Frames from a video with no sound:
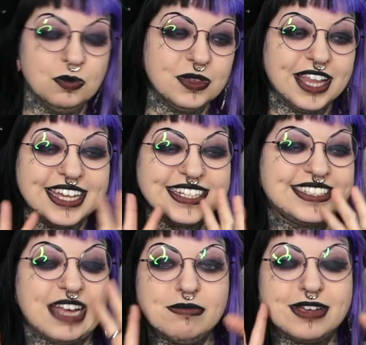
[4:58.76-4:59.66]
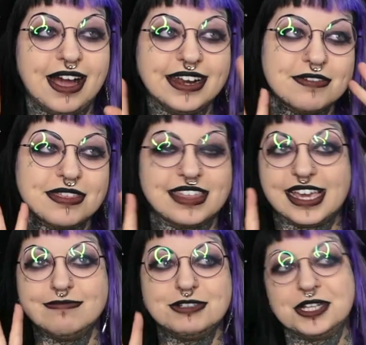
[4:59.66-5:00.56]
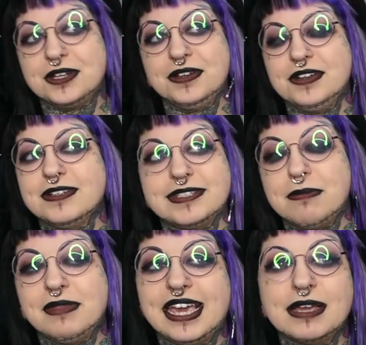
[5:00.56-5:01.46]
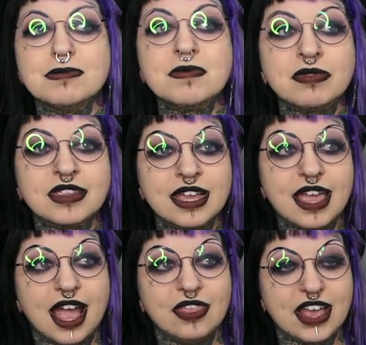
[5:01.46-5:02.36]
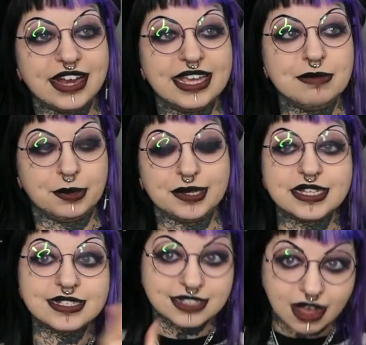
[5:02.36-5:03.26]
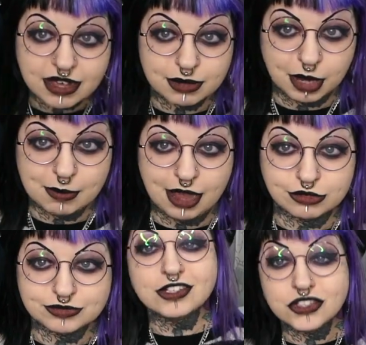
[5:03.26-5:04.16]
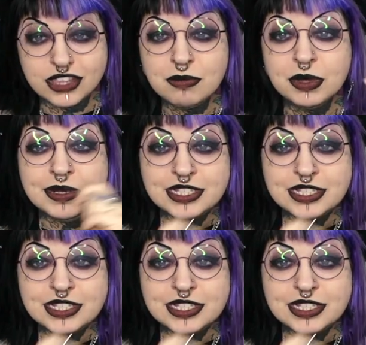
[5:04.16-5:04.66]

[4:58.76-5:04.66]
like some kind of theme tune or something. And then he put his tongue in my mouth. So then we were